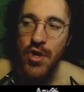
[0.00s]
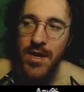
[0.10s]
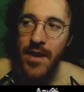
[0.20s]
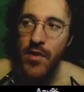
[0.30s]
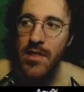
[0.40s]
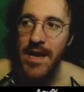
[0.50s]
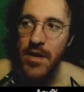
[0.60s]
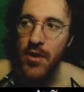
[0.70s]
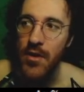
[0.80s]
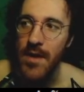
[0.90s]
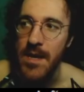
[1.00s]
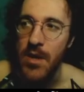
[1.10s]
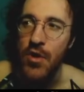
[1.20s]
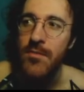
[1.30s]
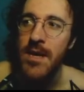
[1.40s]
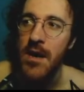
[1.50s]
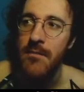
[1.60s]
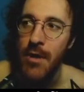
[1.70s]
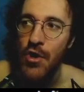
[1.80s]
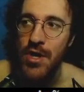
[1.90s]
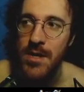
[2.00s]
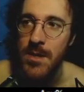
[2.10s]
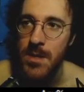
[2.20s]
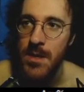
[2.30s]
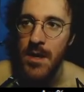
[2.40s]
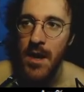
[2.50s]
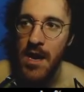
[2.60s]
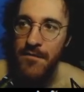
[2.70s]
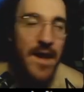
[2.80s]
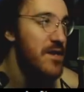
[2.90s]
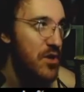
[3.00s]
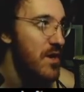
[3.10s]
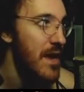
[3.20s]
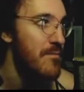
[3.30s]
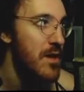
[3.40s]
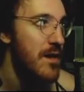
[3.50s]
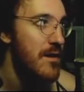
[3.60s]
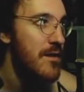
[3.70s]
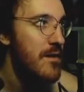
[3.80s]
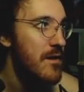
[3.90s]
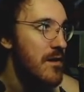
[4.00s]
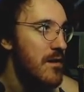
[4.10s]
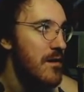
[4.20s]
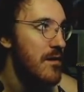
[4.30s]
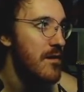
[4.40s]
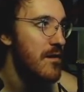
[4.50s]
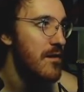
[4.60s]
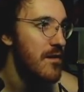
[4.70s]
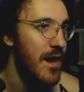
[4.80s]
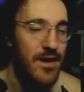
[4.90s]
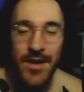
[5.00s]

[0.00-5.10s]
should never let your like human emotions affect your gameplay. I